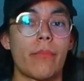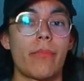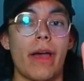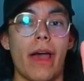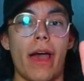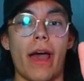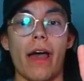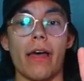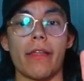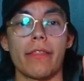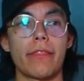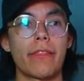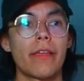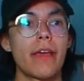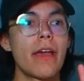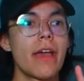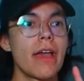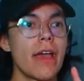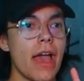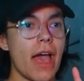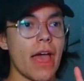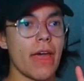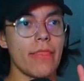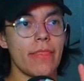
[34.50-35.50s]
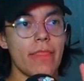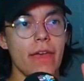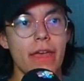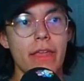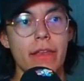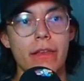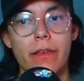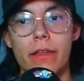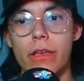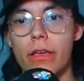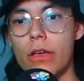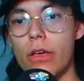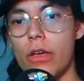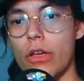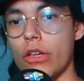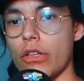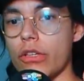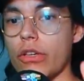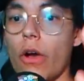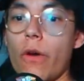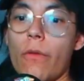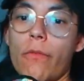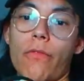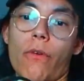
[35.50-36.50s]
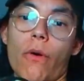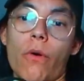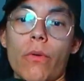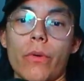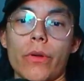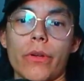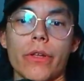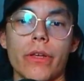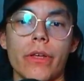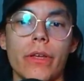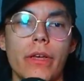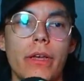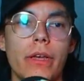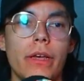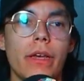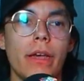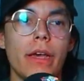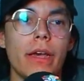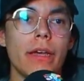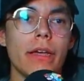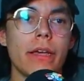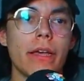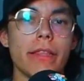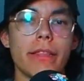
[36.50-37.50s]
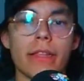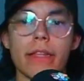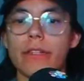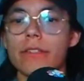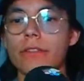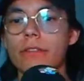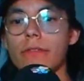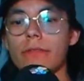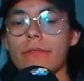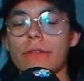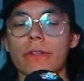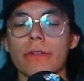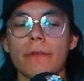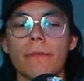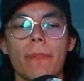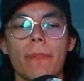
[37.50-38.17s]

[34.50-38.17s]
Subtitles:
path and then go forward and then it's over.